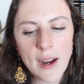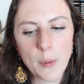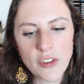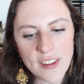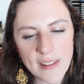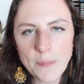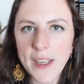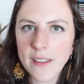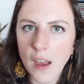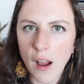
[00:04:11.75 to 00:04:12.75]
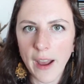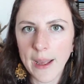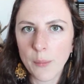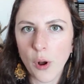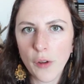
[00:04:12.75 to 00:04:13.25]
which is something that I
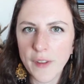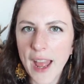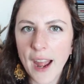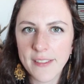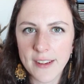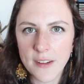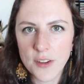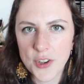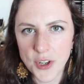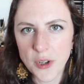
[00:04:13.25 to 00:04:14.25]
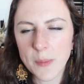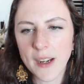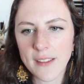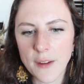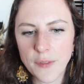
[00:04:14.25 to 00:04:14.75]
am often hesitant to do
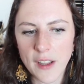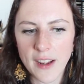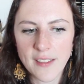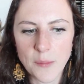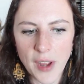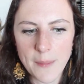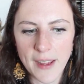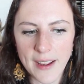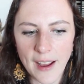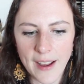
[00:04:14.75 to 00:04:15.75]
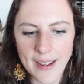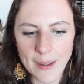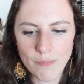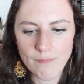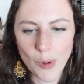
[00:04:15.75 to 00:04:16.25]
because I feel like sometimes
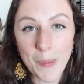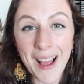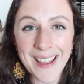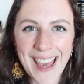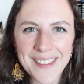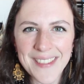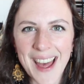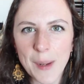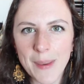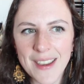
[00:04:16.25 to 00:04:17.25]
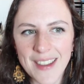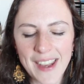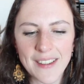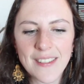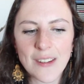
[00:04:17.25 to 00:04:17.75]
I rebel against that a bit,
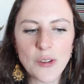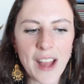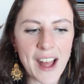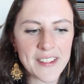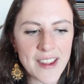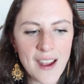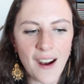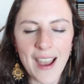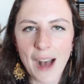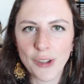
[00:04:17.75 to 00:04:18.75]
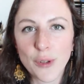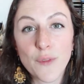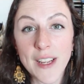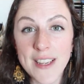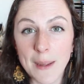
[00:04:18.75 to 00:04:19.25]
and as soon as I have a
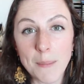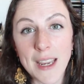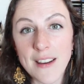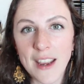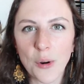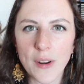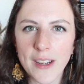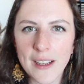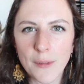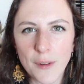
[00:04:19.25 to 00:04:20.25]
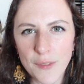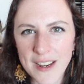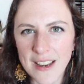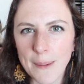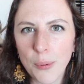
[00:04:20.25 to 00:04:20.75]
conflicting meeting or a
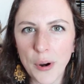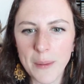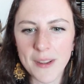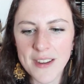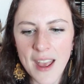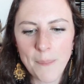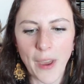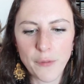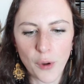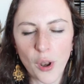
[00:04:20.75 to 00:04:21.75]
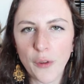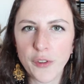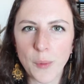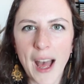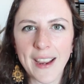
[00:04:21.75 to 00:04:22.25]
conflicting appointment, I fall off
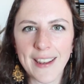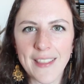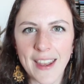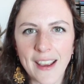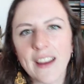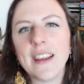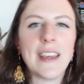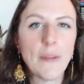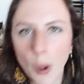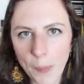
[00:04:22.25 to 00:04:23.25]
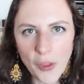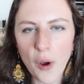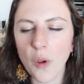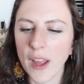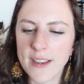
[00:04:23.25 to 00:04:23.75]
the wagon and then I kind of give up on the
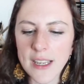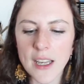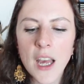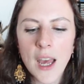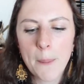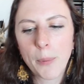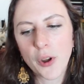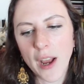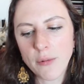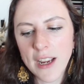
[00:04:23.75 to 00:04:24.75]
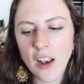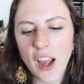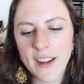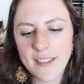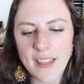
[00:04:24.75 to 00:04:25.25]
whole idea. But I
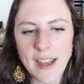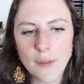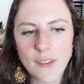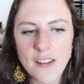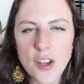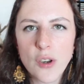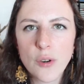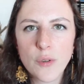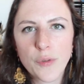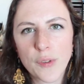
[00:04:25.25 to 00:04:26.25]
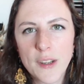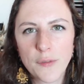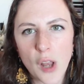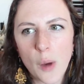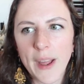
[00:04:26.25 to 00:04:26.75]
realised that if it's too
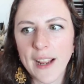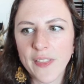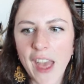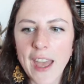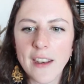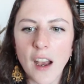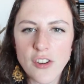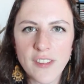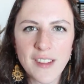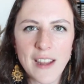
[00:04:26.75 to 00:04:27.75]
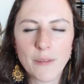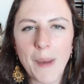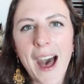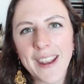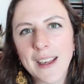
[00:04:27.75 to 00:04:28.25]
free-flowing, then I just kind of
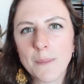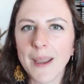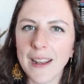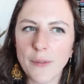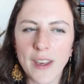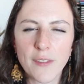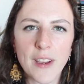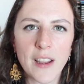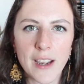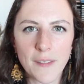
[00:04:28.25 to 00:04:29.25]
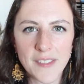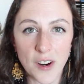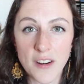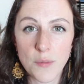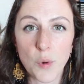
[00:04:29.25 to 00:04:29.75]
panic a bit if I feel like I've
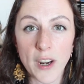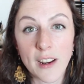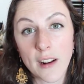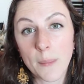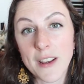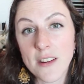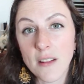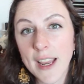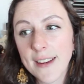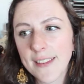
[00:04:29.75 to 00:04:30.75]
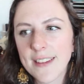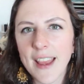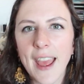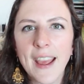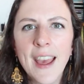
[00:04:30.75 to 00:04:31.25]
started work a little bit too late in the
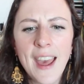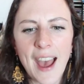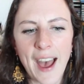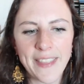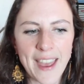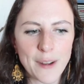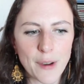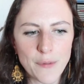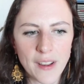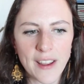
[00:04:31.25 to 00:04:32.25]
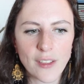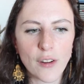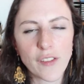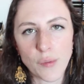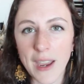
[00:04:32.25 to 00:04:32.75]
day, and then if I feel like
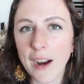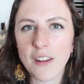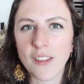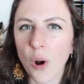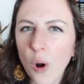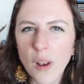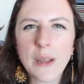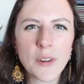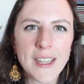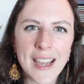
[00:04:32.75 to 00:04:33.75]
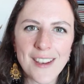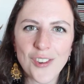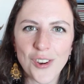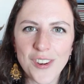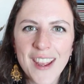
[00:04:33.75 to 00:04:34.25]
those 3 hours are all I'm going to get
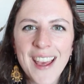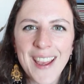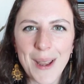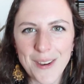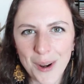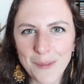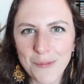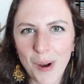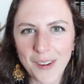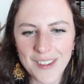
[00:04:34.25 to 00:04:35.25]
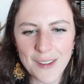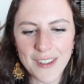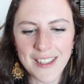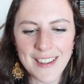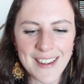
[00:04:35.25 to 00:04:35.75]
done in terms of
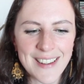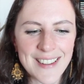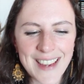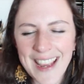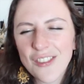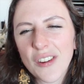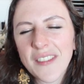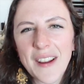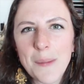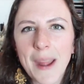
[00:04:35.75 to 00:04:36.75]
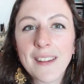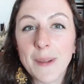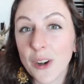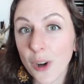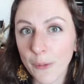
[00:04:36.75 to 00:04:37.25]
productivity in the day, it just kind of makes me
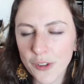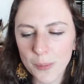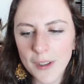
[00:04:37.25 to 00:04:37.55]
uncomfortable.